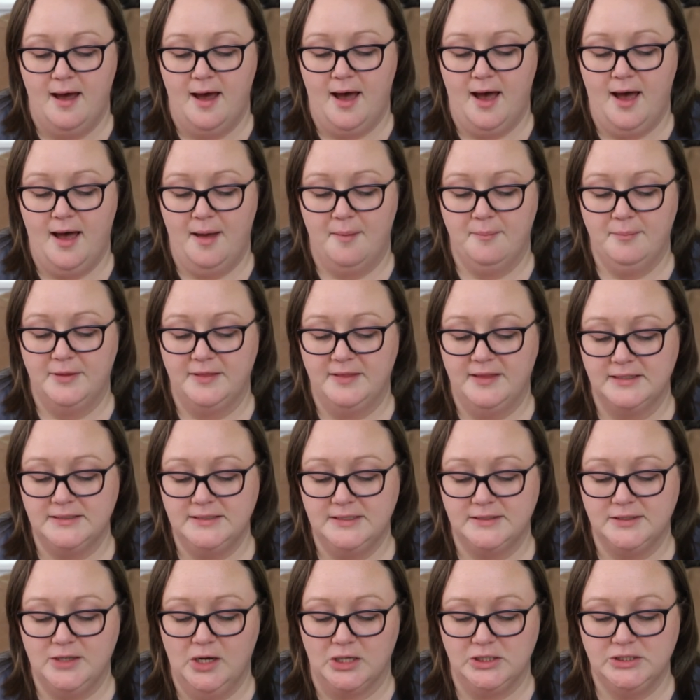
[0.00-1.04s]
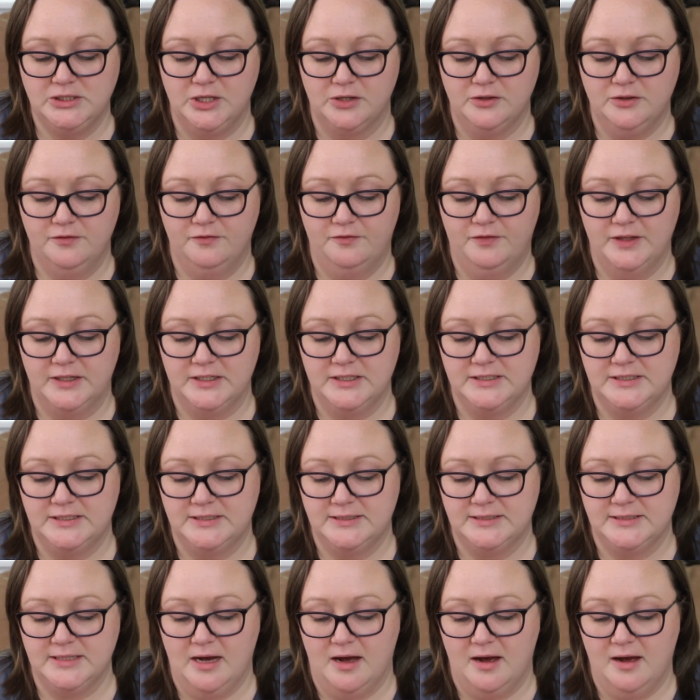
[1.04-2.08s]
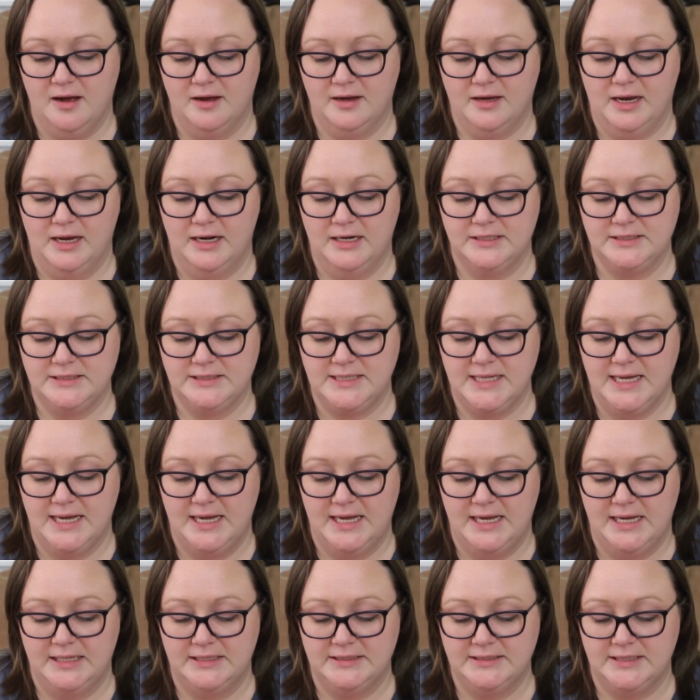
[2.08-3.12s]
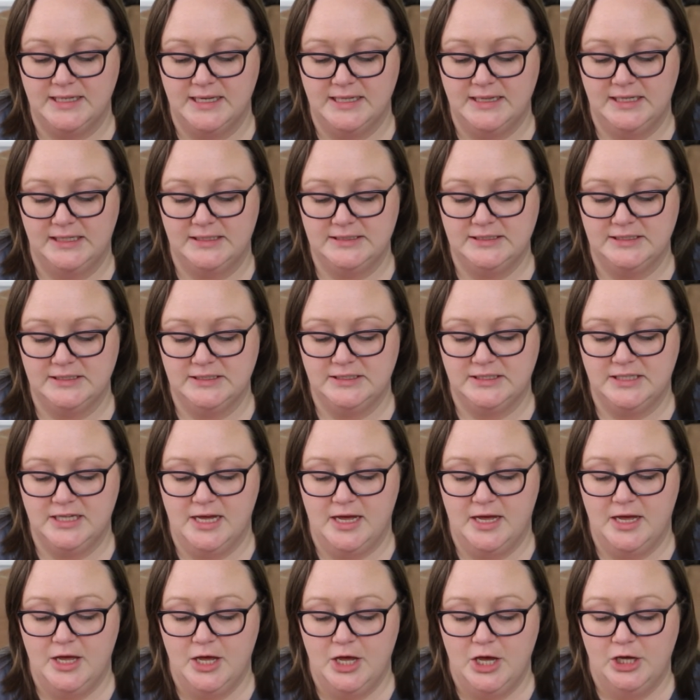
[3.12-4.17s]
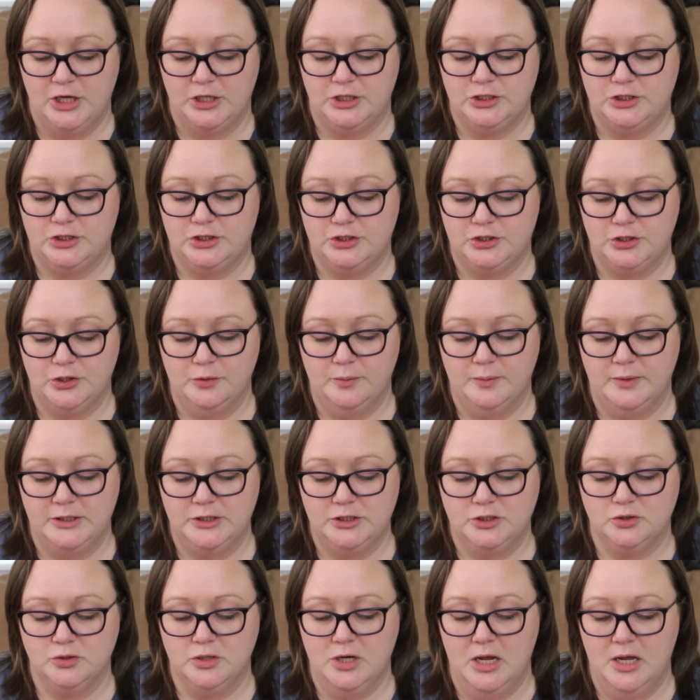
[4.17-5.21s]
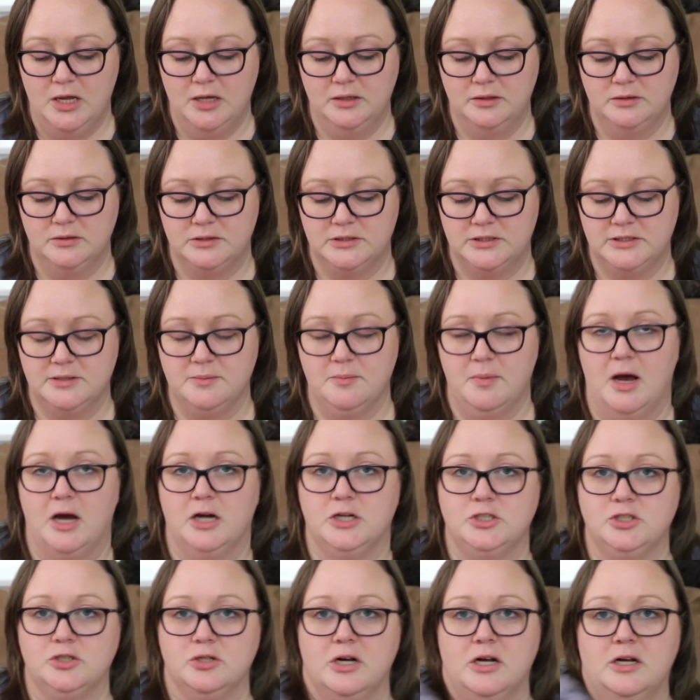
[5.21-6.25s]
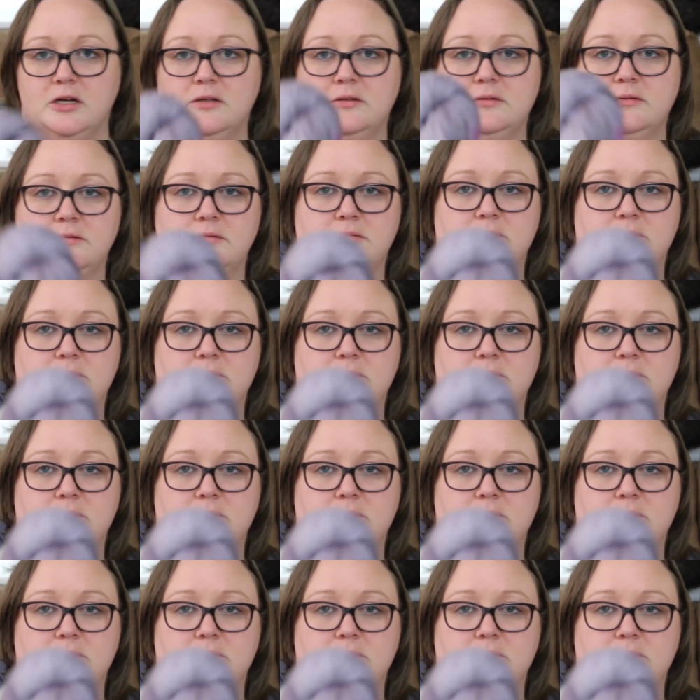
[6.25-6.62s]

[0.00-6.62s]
Um, but this is also the Phyllis sock and it's the hens and this is the Sumatra, Sumatra.